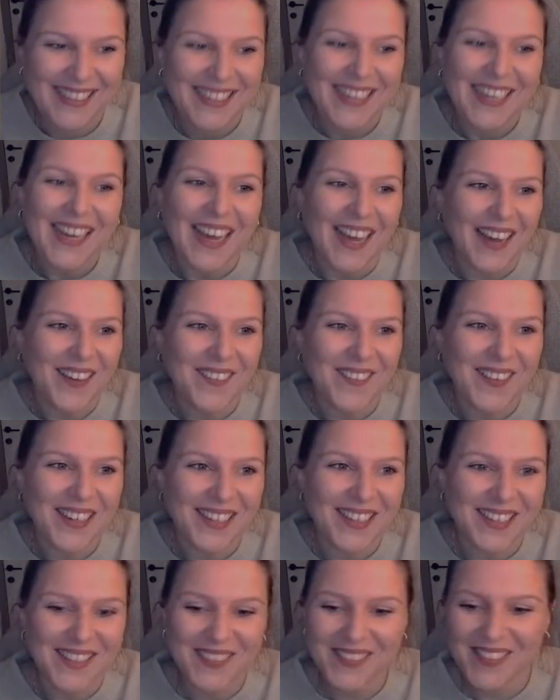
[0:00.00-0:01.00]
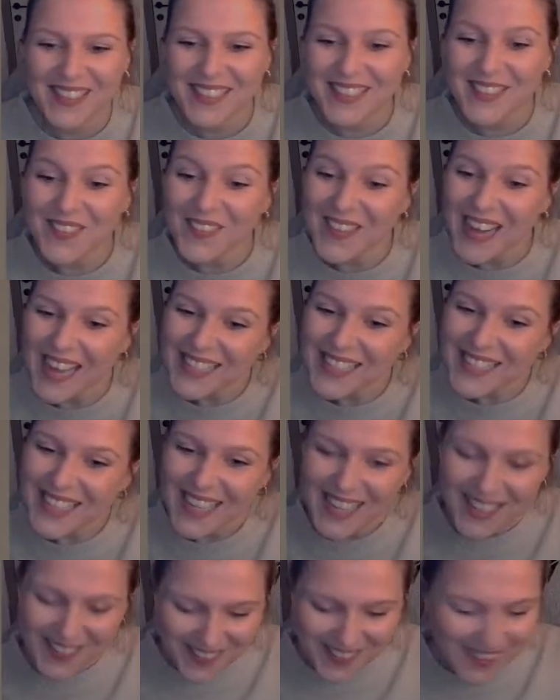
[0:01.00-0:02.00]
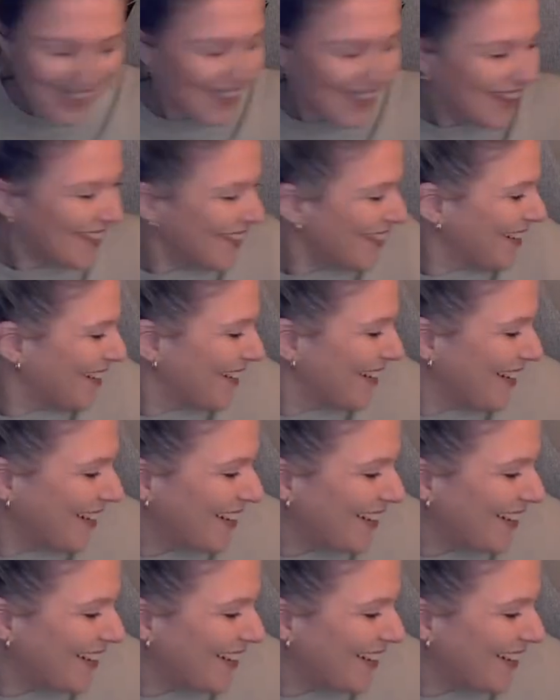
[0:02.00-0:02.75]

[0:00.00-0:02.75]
How are you? It's so nice that you're here.